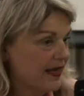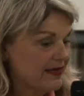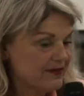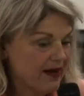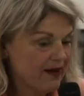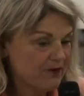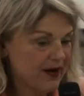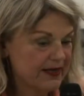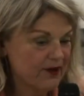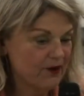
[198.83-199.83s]
So I
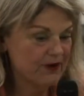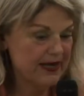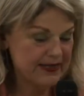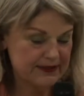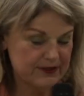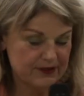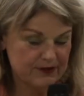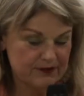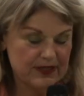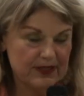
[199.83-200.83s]
want to go
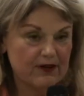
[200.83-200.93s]
into,